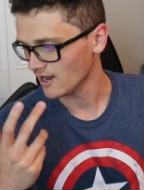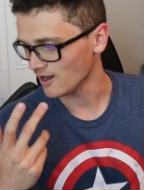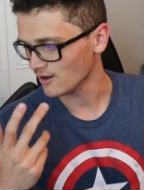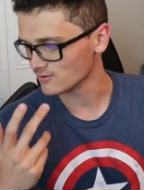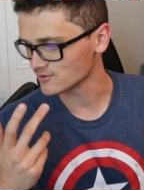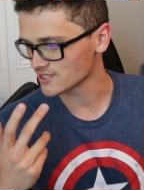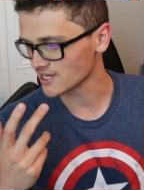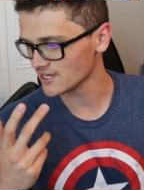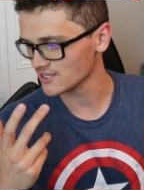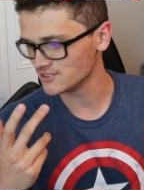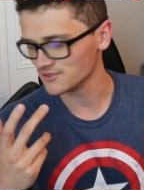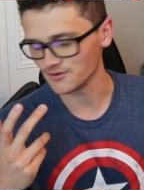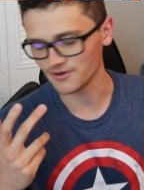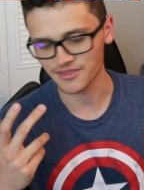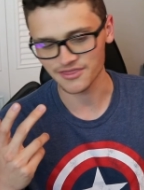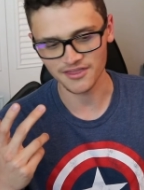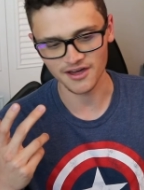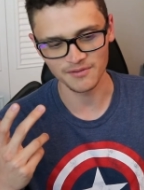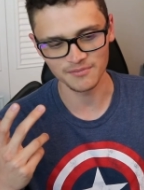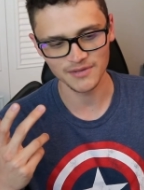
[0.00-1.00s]
I was gonna do a
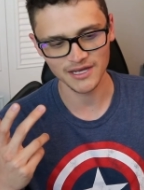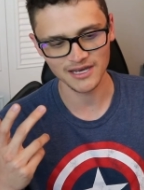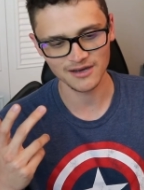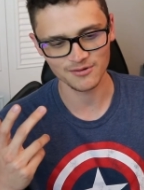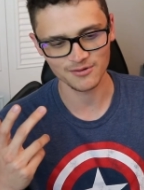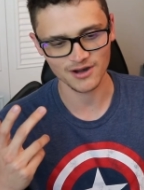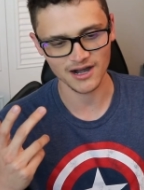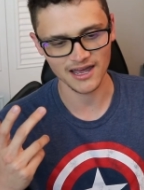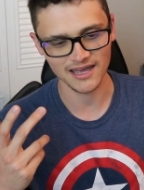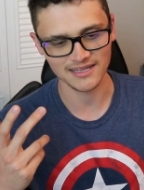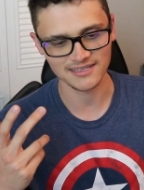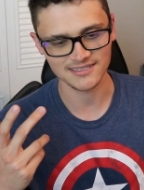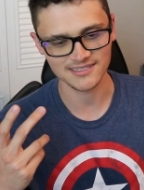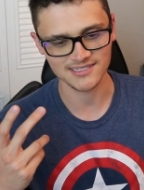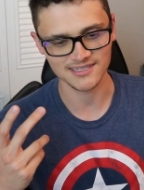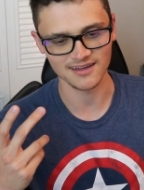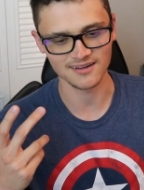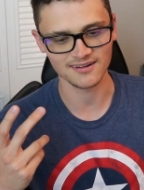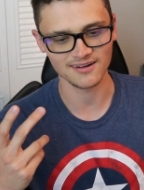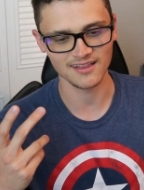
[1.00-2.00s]
thumbnail where I had
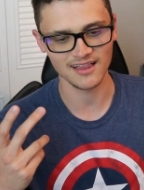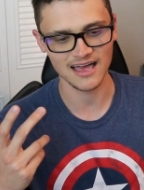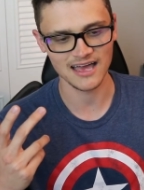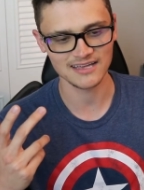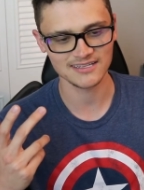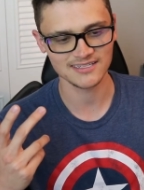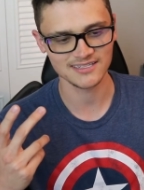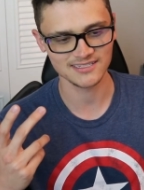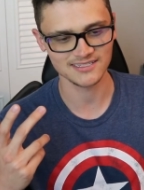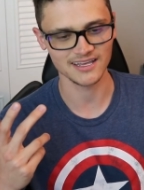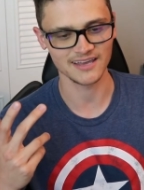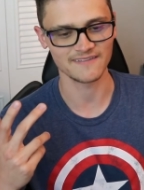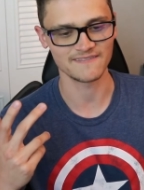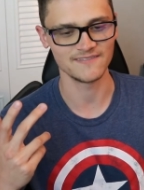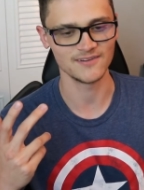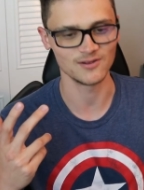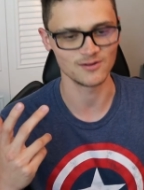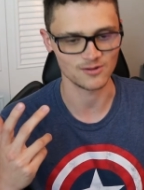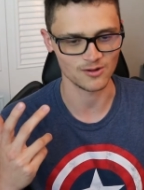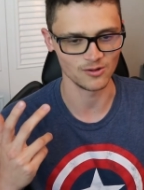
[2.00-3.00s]
sunglasses like
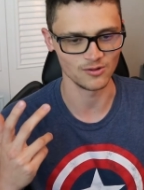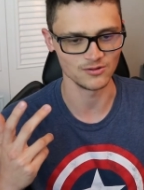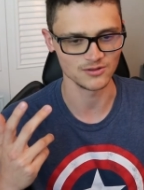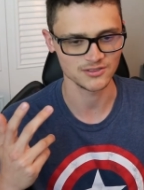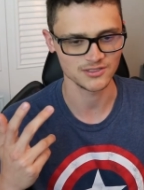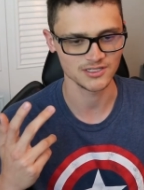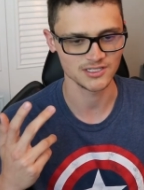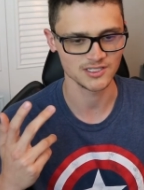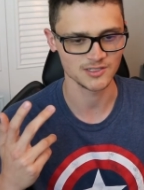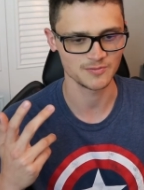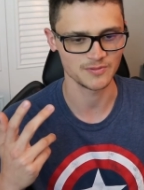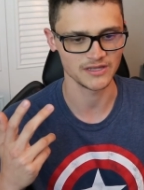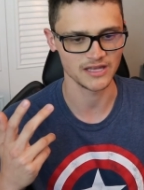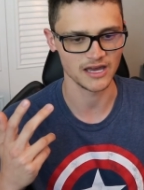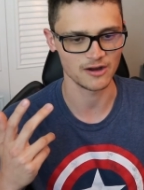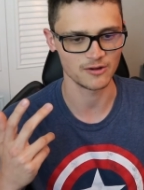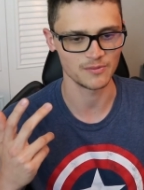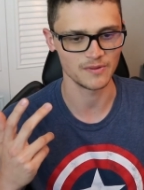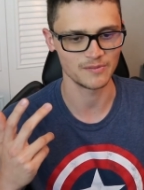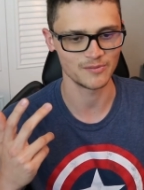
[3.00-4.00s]
Phil Coulson's, but I
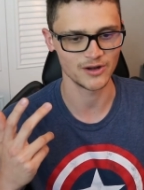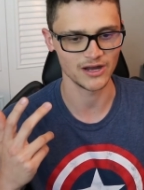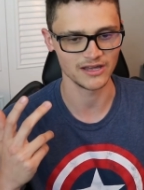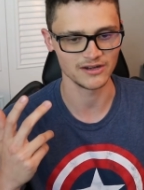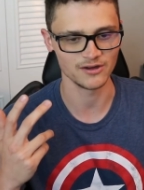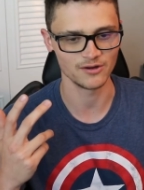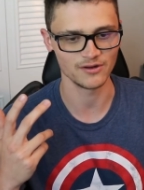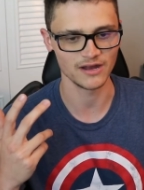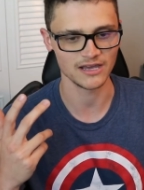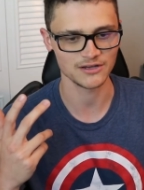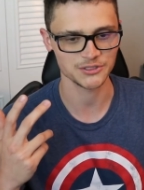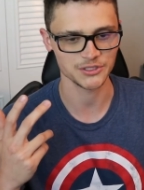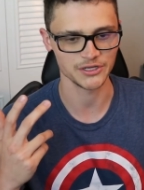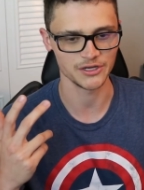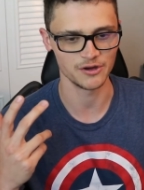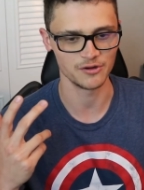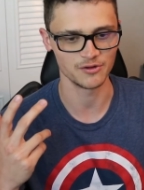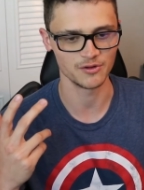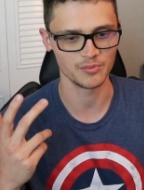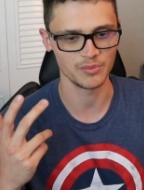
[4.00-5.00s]
remembered I don't actually
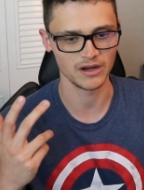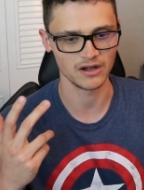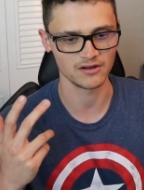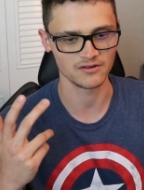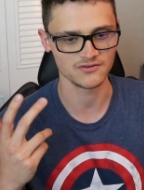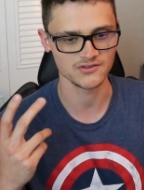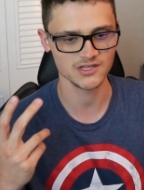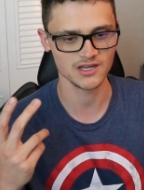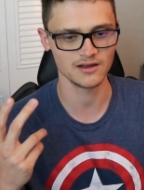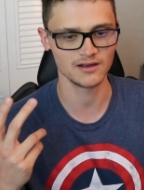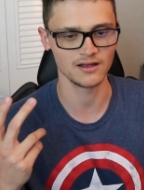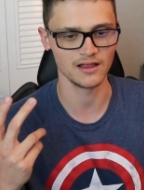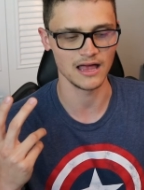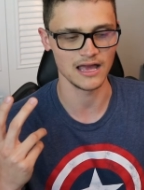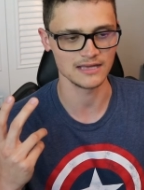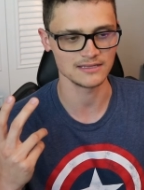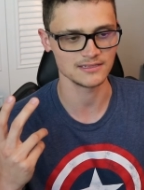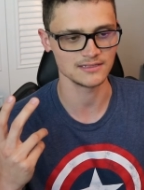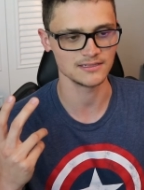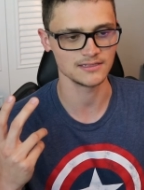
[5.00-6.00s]
own a pair of
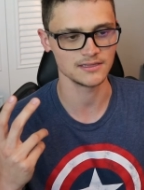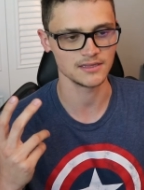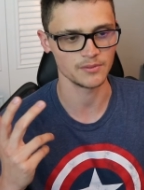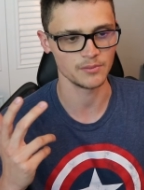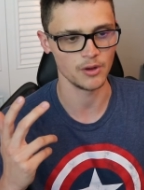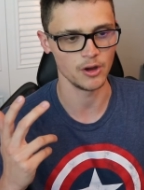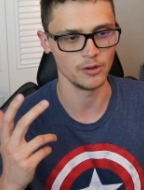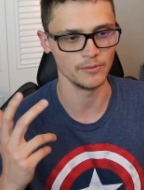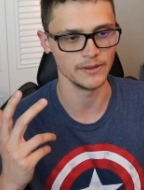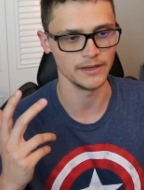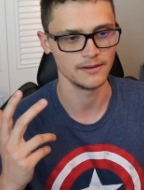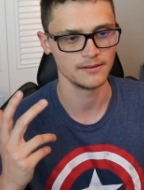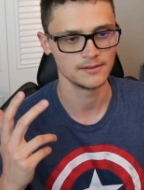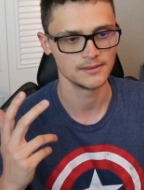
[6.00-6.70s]
sunglasses at the moment.